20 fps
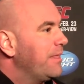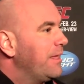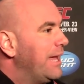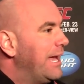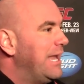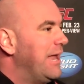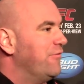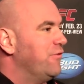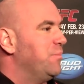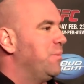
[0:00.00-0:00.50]

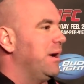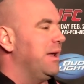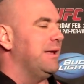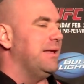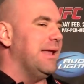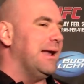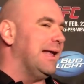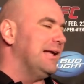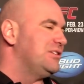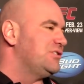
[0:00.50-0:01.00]
And
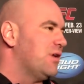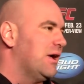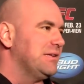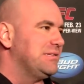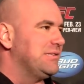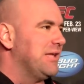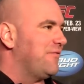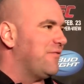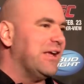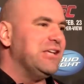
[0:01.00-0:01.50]
then I saw
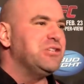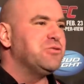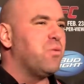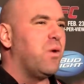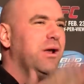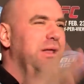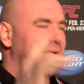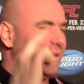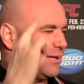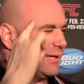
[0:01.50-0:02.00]
stuff. I just
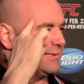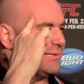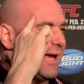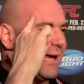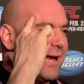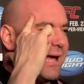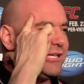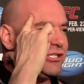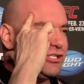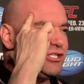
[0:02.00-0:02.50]
want to, because I
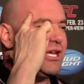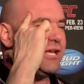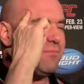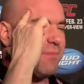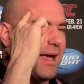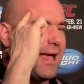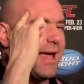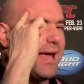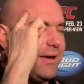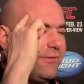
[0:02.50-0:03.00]
got shit in
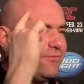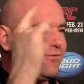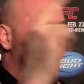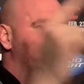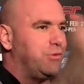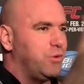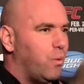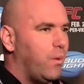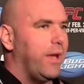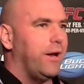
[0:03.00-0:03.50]
my head
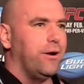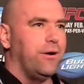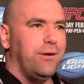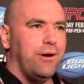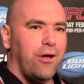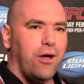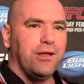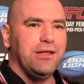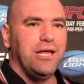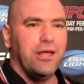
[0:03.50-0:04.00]
from Twitter
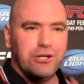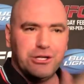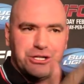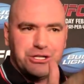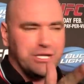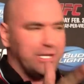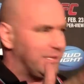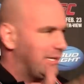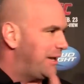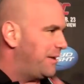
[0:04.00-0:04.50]
and all the other
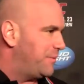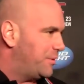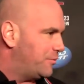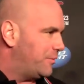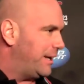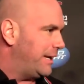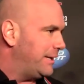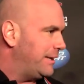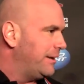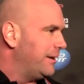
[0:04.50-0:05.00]
shit that I've been
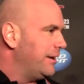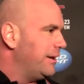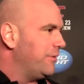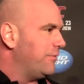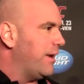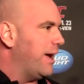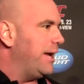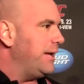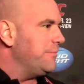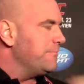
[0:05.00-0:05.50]
reading,
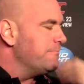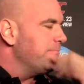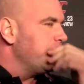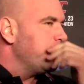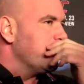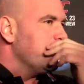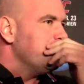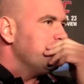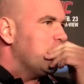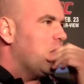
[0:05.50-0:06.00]
right?
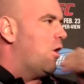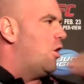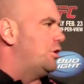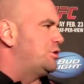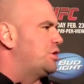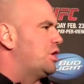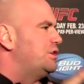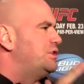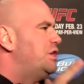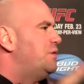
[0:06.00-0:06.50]
Oh,
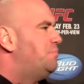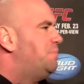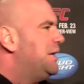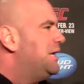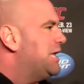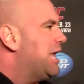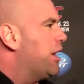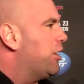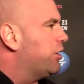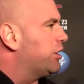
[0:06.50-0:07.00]
it's because he
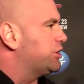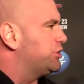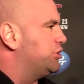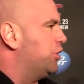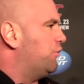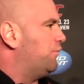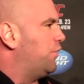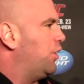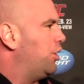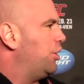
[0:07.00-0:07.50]
beat Eric
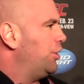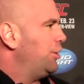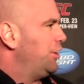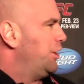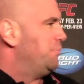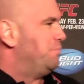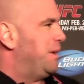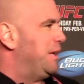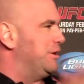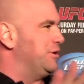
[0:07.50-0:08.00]
Silva.
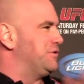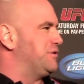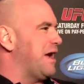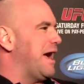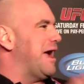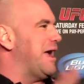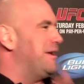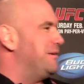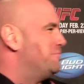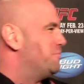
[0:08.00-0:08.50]
He beat his
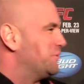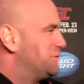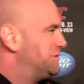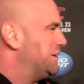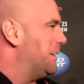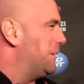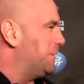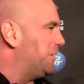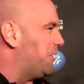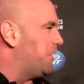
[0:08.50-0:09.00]
guy in
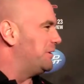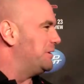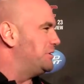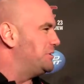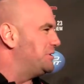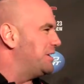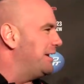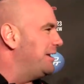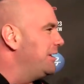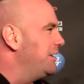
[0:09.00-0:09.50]
Brazil and all this
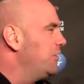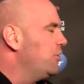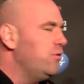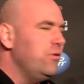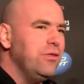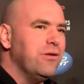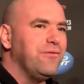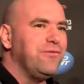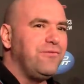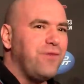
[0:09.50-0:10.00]
shit.
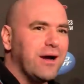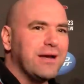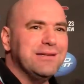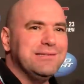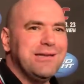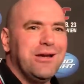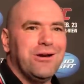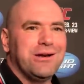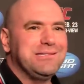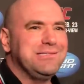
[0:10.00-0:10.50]
Who the fuck
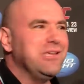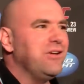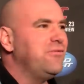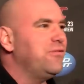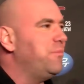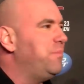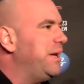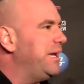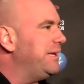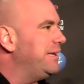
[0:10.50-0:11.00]
is Eric
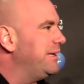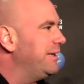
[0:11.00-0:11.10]
Silva beat?